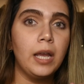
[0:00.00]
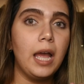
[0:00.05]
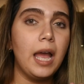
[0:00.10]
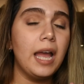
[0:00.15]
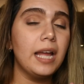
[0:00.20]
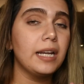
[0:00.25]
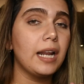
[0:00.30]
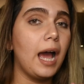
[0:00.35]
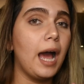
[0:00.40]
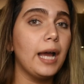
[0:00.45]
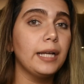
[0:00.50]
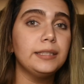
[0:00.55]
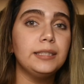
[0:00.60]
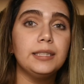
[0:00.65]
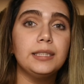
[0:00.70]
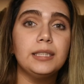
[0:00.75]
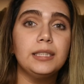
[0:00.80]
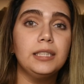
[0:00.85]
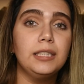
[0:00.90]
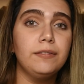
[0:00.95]
and I
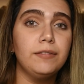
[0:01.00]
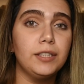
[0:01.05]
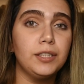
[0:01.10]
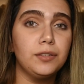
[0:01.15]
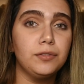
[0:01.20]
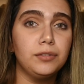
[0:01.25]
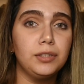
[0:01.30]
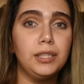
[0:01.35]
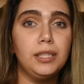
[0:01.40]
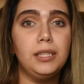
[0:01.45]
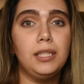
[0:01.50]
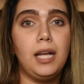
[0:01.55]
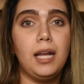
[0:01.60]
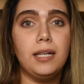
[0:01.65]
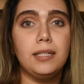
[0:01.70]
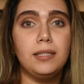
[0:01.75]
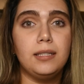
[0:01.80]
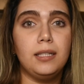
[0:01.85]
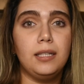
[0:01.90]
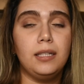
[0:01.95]
didn't even
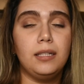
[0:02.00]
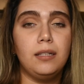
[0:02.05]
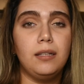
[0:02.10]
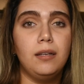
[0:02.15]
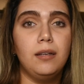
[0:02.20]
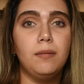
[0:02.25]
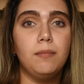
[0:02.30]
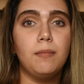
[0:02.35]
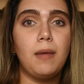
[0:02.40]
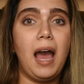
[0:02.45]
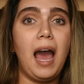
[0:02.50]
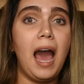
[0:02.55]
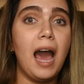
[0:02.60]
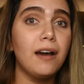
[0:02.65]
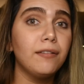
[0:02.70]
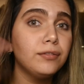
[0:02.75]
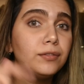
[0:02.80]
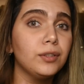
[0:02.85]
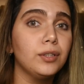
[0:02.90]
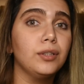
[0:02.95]
realize it
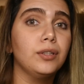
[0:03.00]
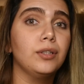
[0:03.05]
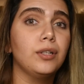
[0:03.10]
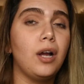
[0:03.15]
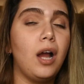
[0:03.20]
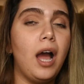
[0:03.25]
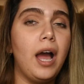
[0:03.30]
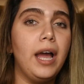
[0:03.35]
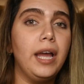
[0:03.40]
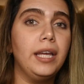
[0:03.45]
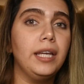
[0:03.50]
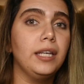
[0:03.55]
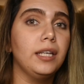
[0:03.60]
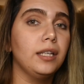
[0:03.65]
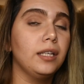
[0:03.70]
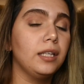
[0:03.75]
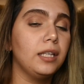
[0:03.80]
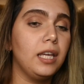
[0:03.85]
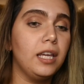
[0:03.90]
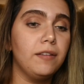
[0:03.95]
after I
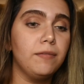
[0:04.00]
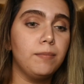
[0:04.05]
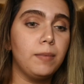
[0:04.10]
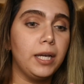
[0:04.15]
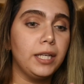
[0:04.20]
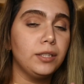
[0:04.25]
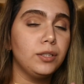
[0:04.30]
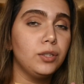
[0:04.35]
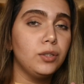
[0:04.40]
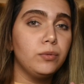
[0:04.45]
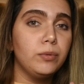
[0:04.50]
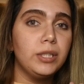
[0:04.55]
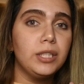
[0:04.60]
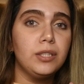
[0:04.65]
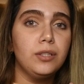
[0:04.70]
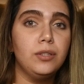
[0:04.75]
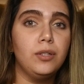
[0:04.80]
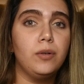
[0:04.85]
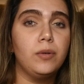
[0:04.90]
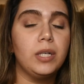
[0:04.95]
gave my two
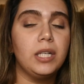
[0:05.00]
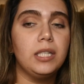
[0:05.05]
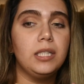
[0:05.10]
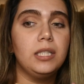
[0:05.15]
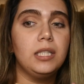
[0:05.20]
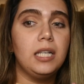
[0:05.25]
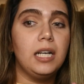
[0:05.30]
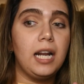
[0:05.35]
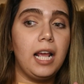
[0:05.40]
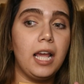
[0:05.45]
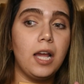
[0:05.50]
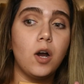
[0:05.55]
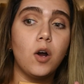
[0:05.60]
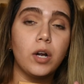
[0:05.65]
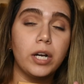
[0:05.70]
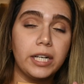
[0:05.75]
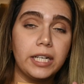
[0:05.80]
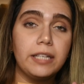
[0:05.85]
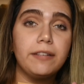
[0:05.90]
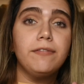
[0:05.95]
weeks notice and I
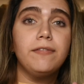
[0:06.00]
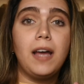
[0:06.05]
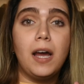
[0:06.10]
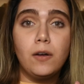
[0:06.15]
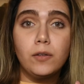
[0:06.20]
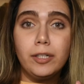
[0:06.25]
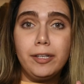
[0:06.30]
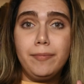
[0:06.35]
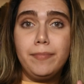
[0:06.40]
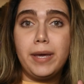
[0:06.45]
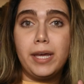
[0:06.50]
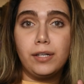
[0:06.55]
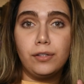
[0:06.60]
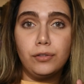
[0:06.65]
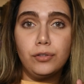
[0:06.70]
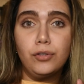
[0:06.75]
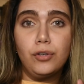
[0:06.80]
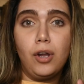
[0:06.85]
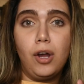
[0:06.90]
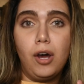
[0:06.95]
already found a better
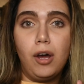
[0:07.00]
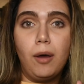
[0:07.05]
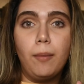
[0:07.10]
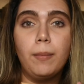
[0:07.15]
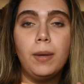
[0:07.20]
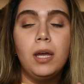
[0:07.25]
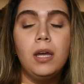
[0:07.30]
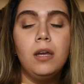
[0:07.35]
job